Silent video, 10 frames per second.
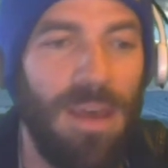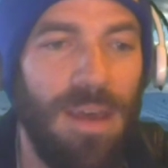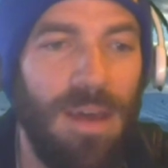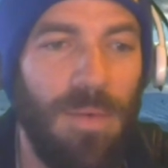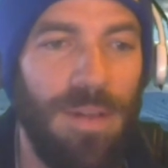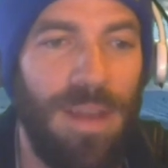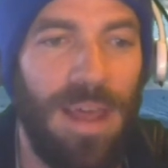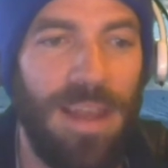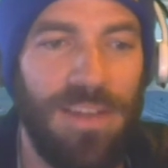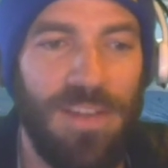Well, not
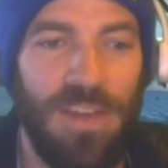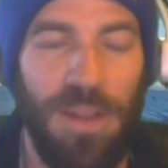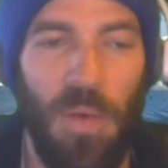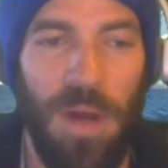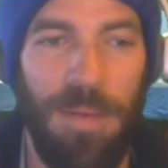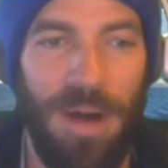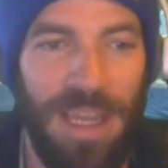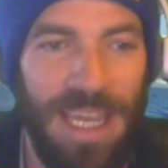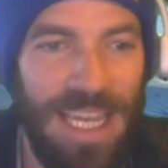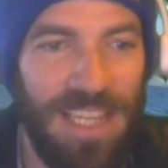necessarily
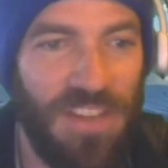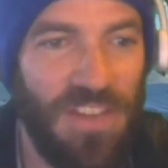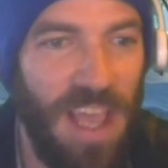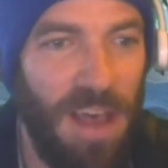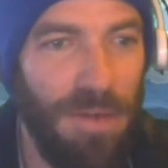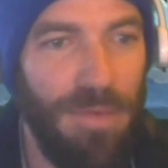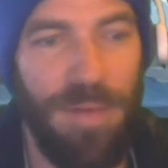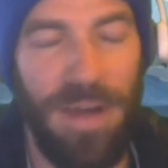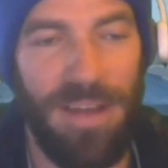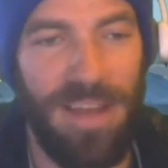Winnemucca itself,
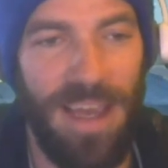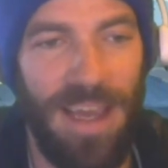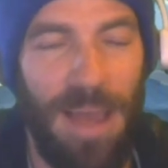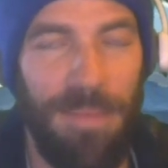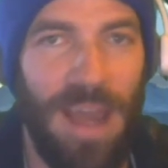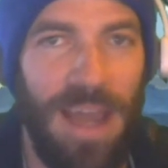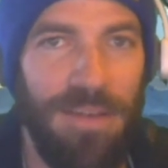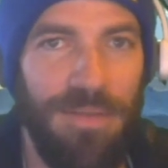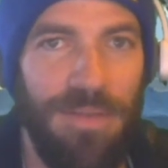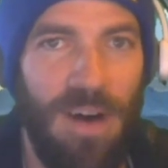but I'm kind
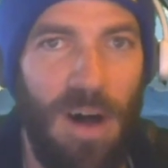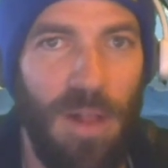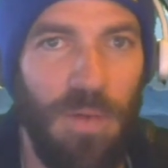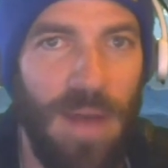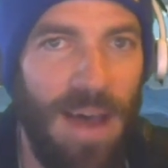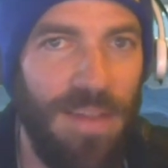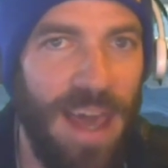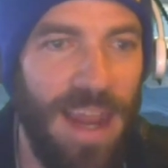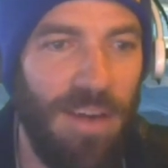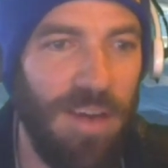of all around that
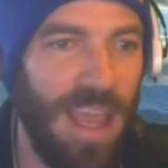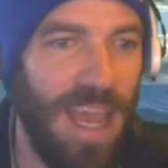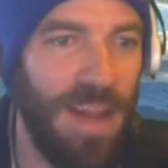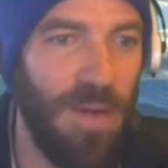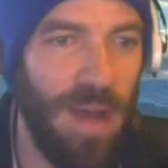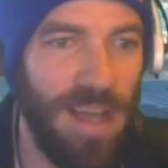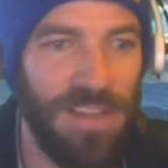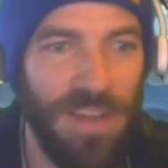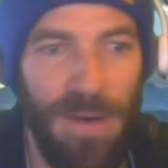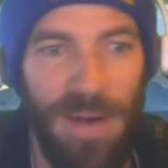area anyway,
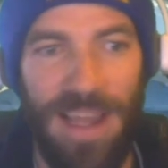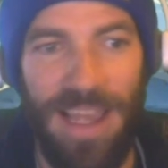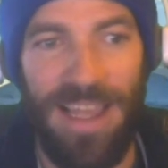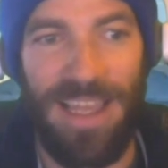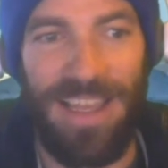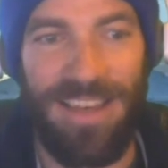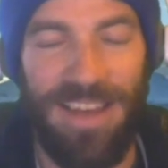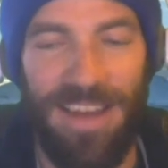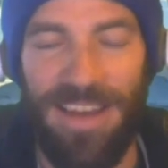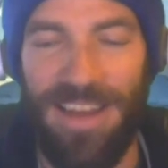so it
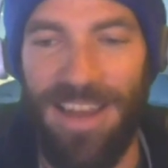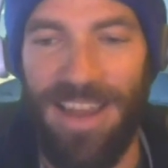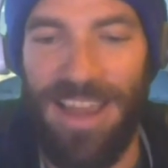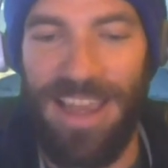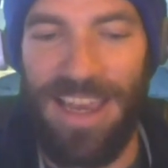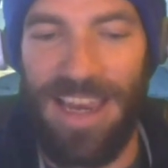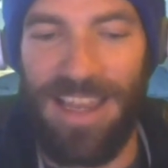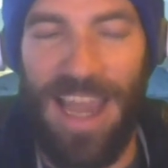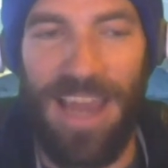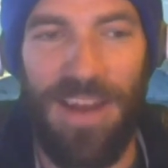uh, it
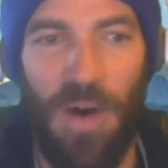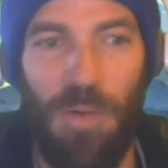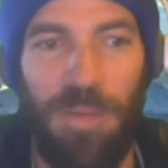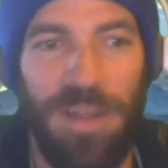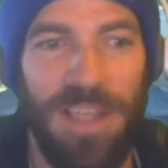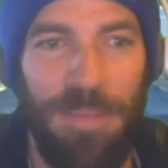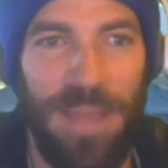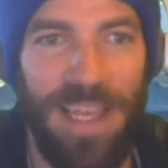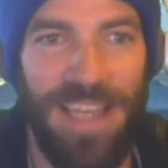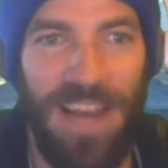kind of opens up the
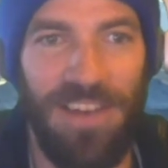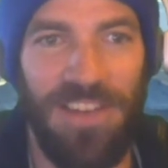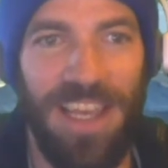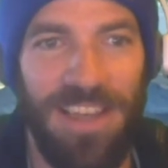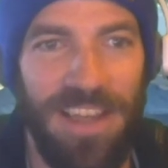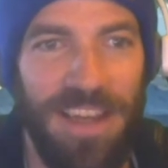entire state to you.